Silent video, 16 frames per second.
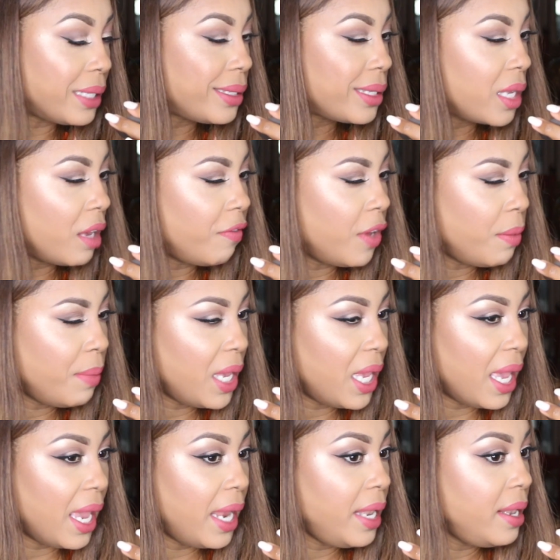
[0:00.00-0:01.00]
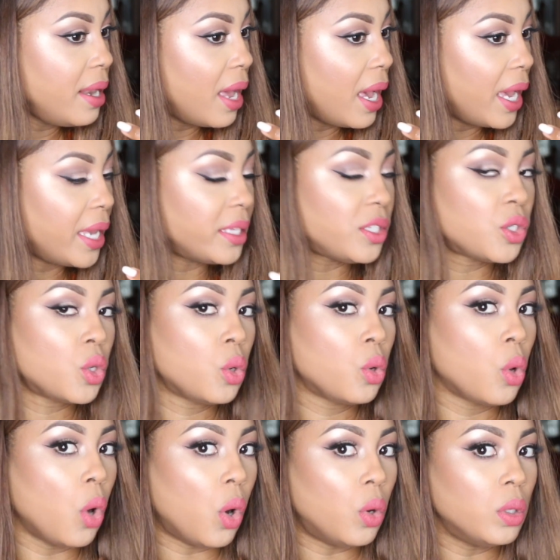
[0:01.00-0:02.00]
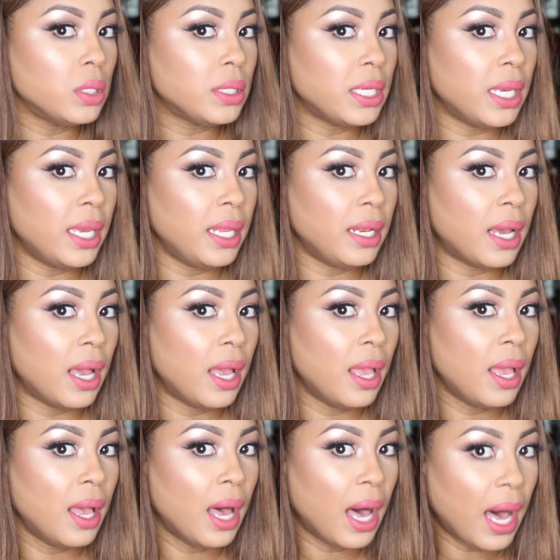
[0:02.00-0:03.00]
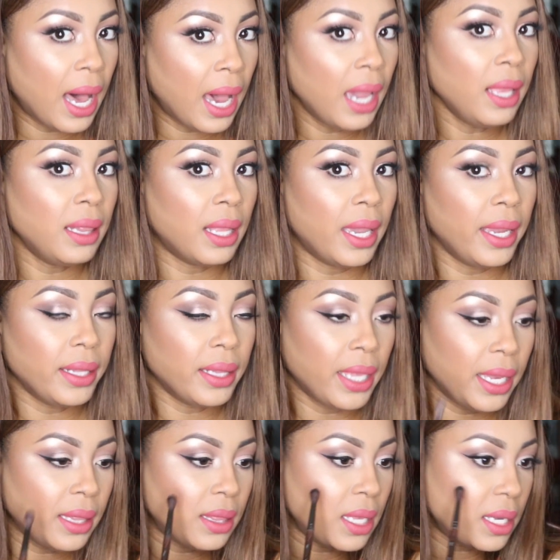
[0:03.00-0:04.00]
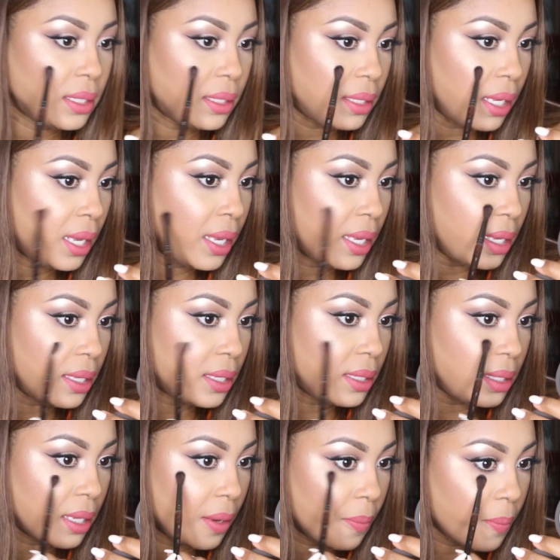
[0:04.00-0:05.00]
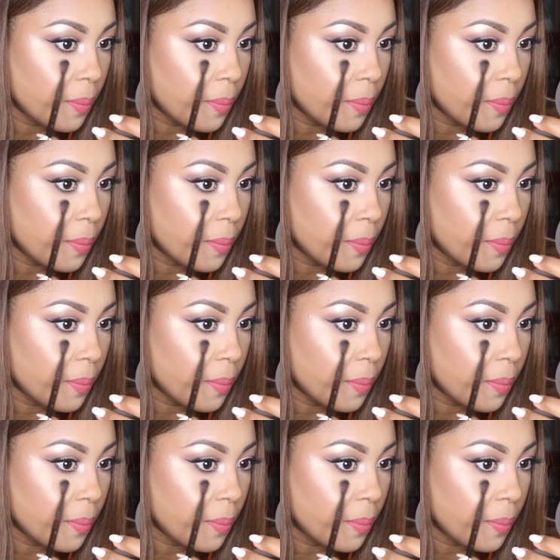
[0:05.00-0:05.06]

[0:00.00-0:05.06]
It's giving me a nice golden highlight. Like, this is